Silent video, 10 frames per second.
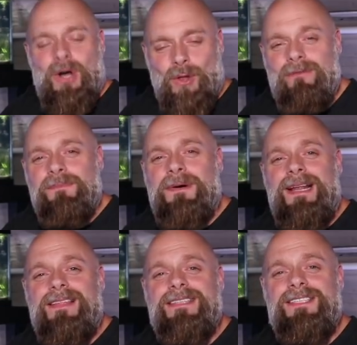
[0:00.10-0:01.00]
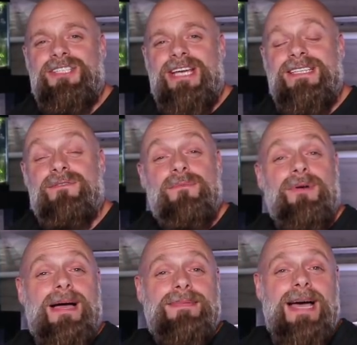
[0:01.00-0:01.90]
Hello everybody, this is Jason from
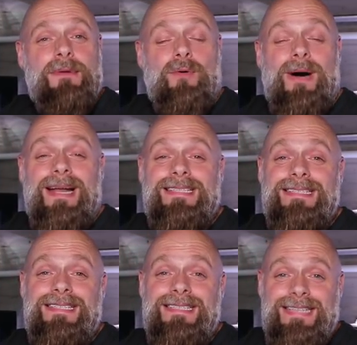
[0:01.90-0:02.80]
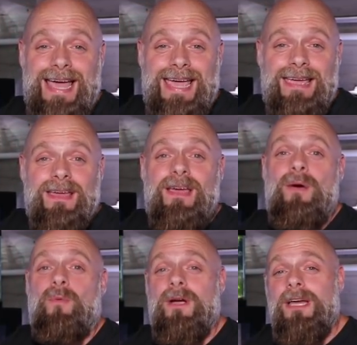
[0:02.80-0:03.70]
Primetime Aquatics, and today
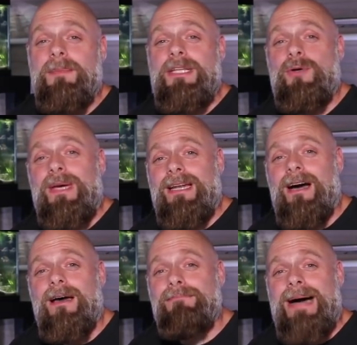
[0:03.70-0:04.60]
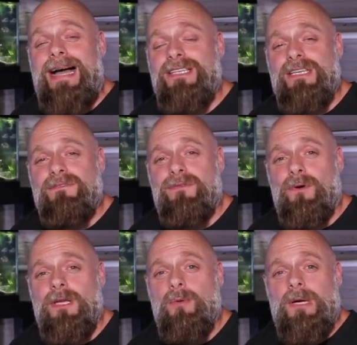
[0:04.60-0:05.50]
we're going to be doing an unboxing
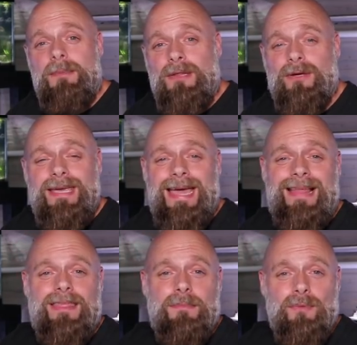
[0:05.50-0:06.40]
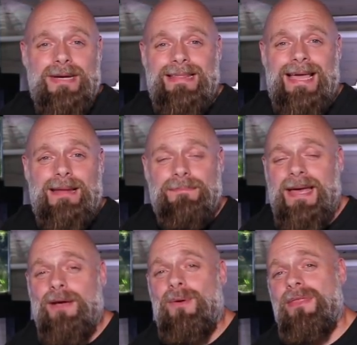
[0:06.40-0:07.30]
for you. We're going to be looking at the Marineland
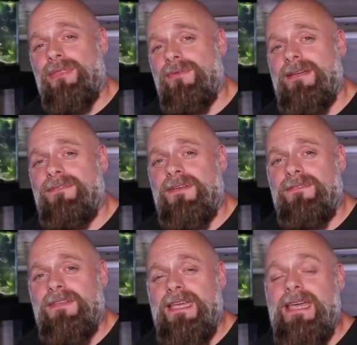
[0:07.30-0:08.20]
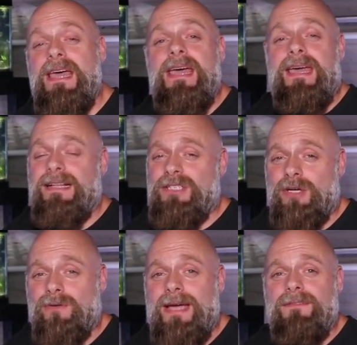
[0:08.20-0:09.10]
Penguin 350. It's a
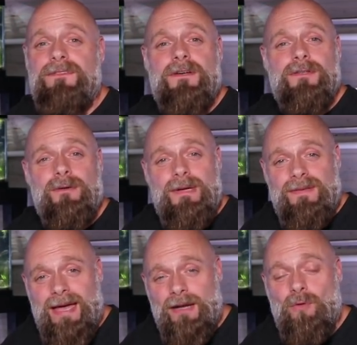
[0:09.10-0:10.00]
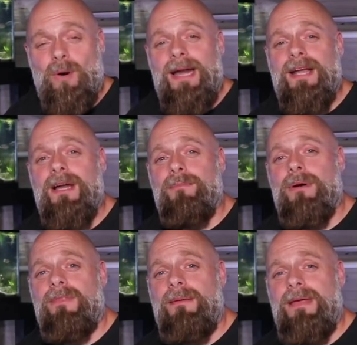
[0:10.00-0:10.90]
great filter. We've had quite a number
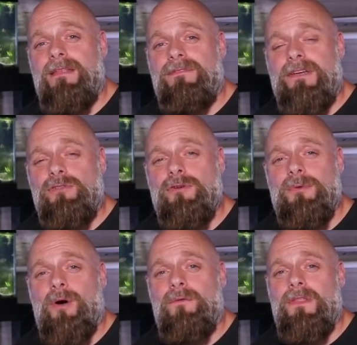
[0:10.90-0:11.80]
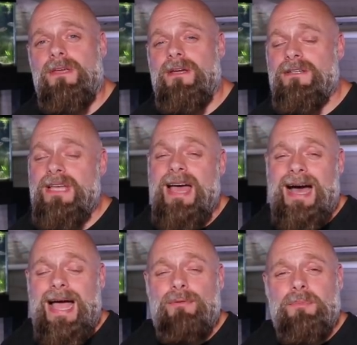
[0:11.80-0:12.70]
of them in the fish room over the years.
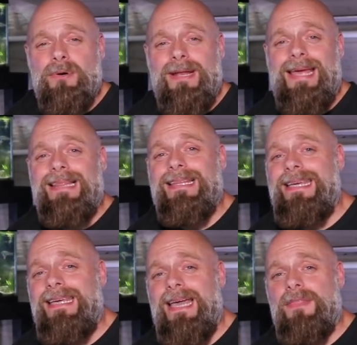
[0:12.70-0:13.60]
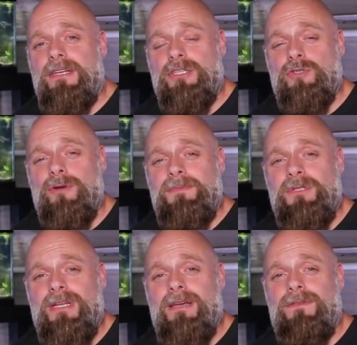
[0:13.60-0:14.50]
I will put a link in the
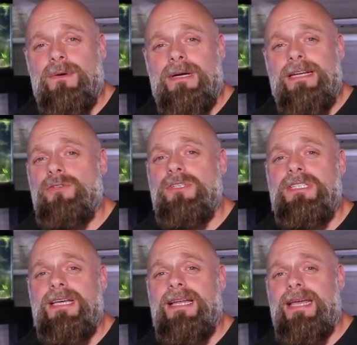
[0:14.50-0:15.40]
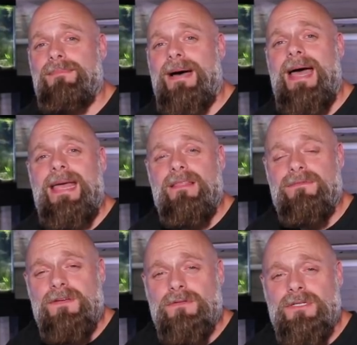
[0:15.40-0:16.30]
description if you are interested in buying the
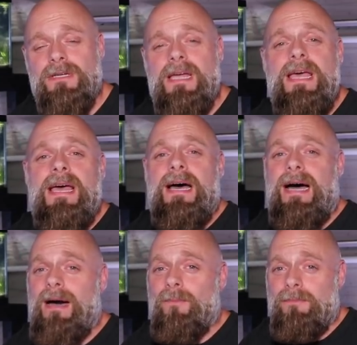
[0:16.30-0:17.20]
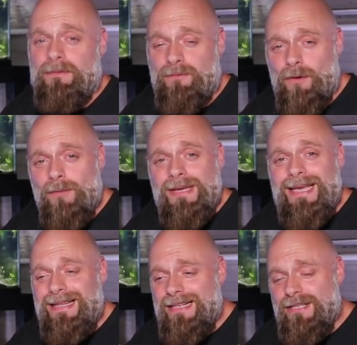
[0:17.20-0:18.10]
filter. Before we
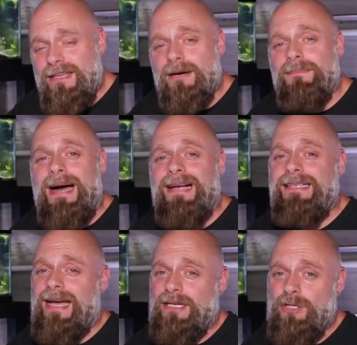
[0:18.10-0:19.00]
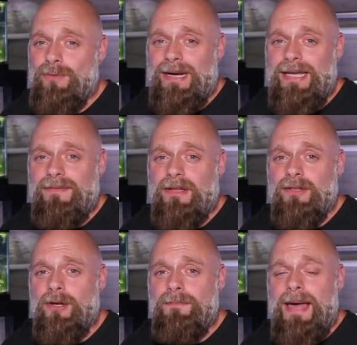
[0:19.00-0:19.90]
get into the unboxing, I do want to give you a
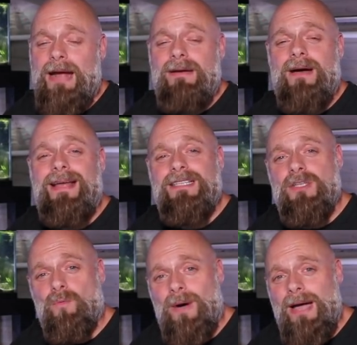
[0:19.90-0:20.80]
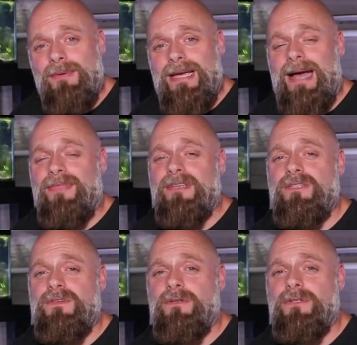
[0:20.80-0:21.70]
little background as to why we got
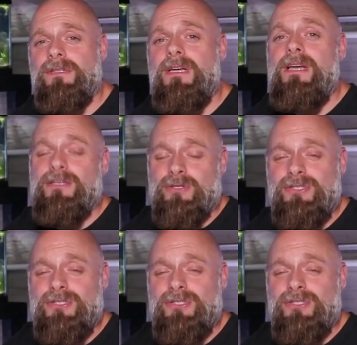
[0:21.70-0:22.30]
this filter, so